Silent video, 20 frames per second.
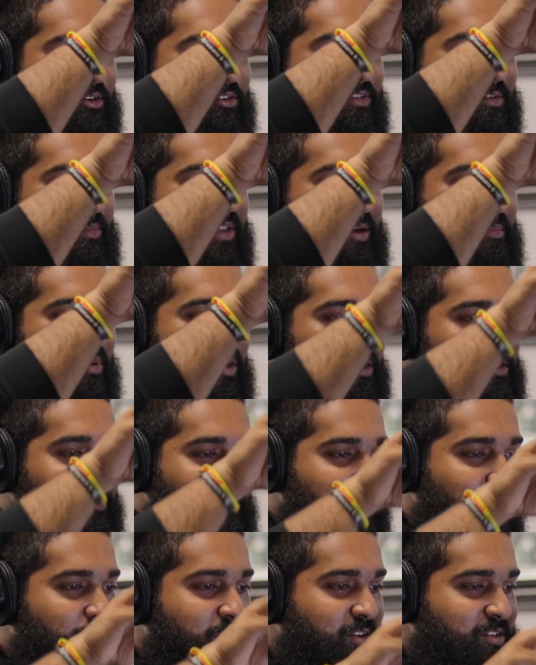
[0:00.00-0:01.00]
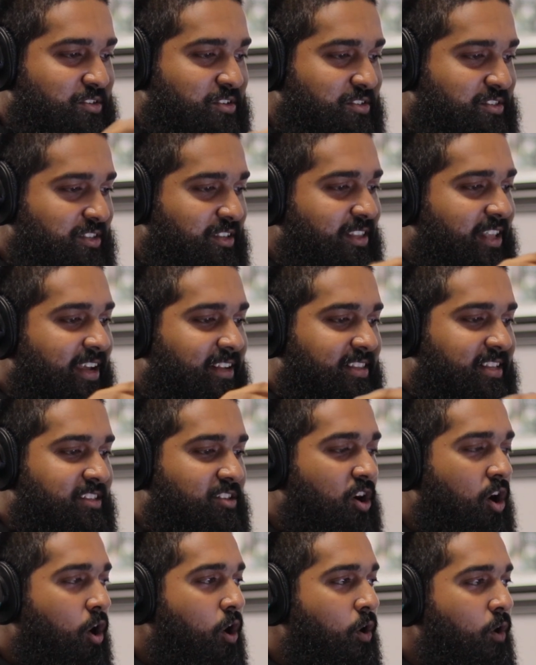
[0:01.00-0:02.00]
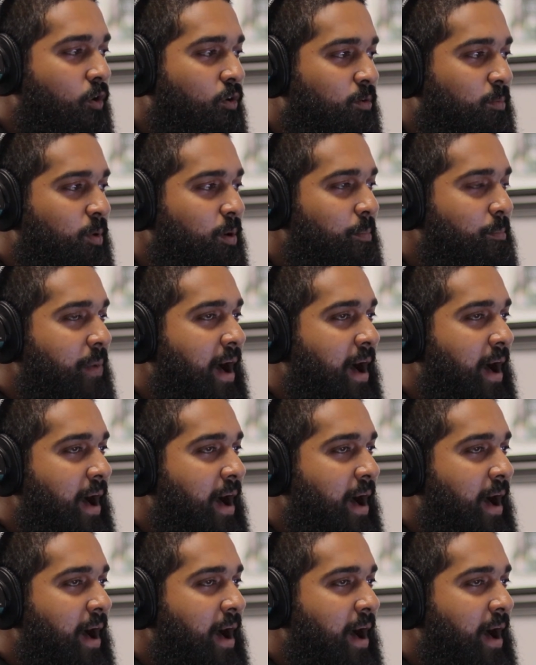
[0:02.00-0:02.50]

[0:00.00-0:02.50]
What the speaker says: goes from like personal pictures to like these horrible